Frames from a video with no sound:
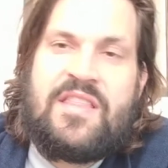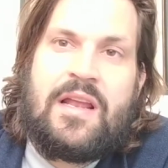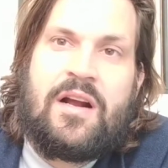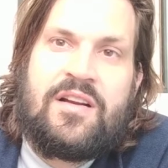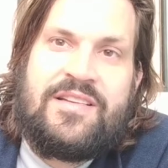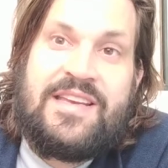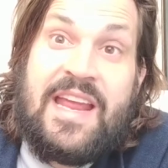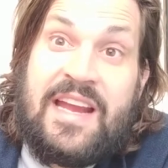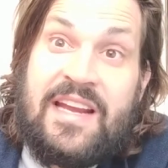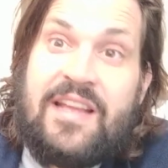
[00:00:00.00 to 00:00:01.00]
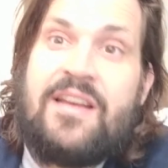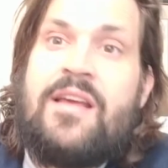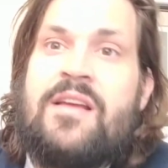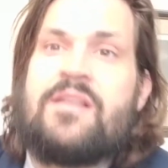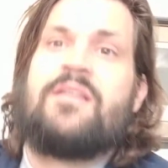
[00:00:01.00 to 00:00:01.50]
that are
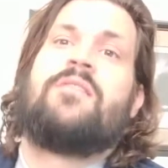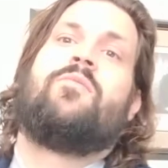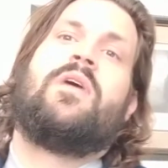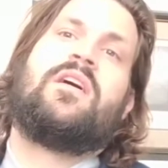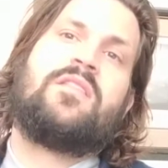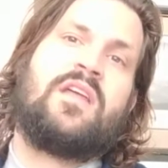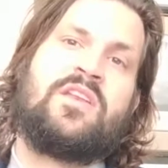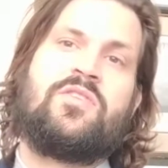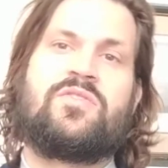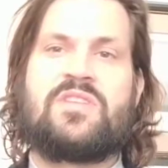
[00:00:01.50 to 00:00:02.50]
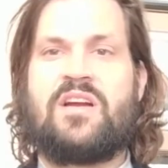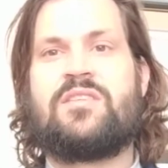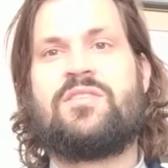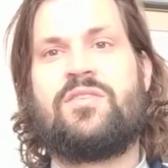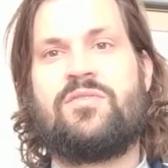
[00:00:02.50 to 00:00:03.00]
dated, well, then you
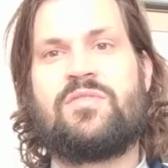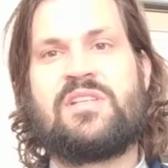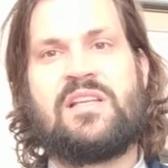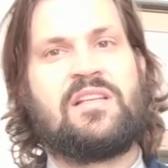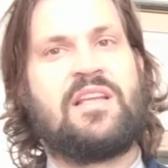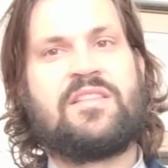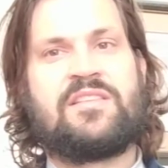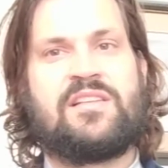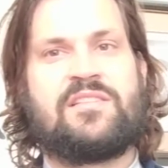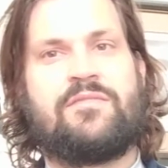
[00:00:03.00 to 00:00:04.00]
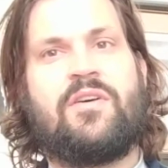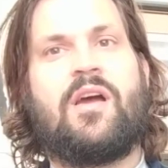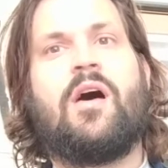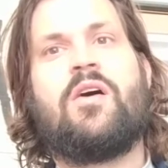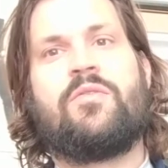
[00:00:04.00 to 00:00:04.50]
start to get the sense of,
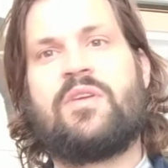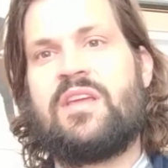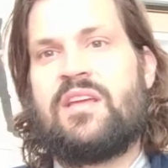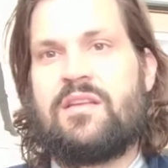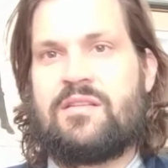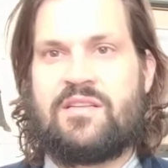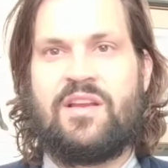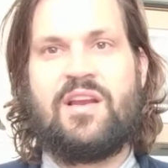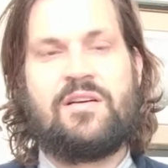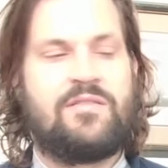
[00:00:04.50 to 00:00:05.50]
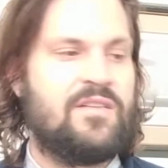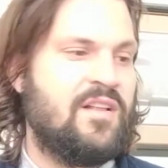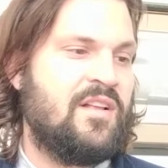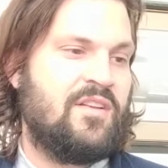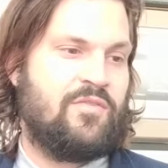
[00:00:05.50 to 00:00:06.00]
like, oh, he's,
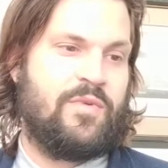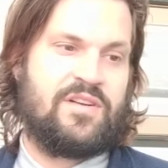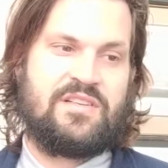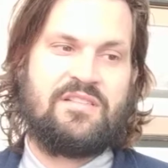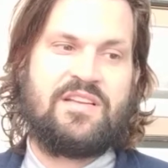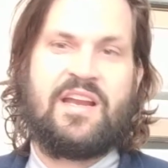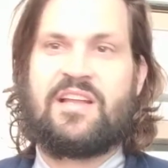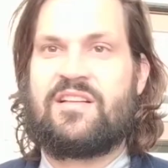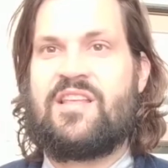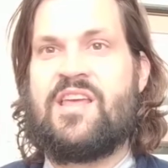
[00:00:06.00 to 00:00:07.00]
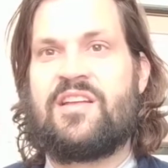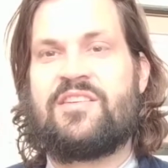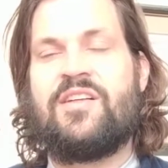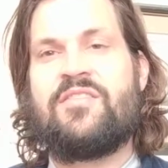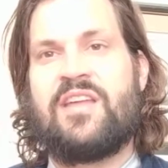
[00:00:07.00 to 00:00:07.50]
wears outdated
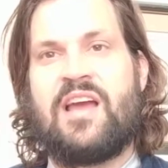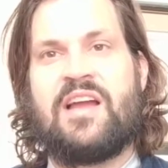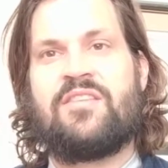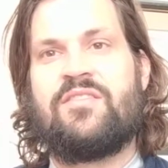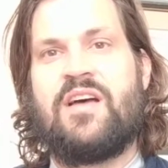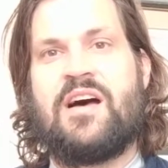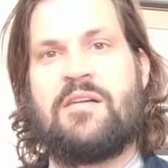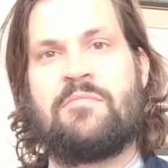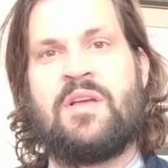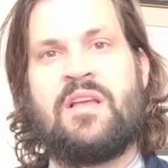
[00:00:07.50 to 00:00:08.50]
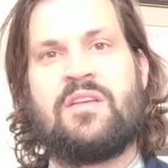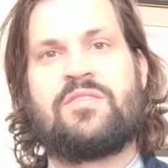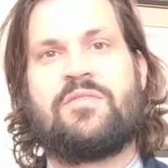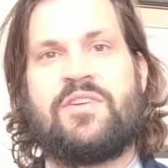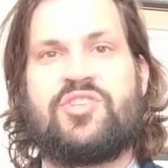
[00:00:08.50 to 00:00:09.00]
clothing. I don't,
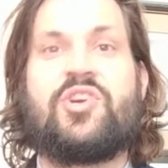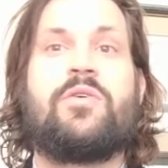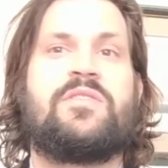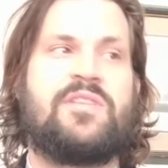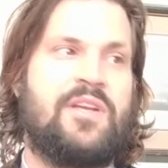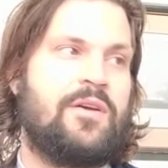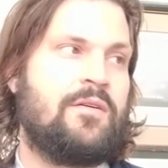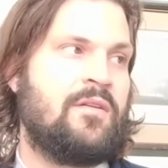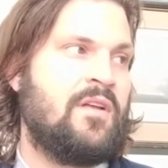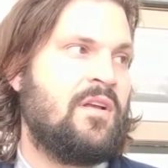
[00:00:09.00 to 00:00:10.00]
so if I show it to you.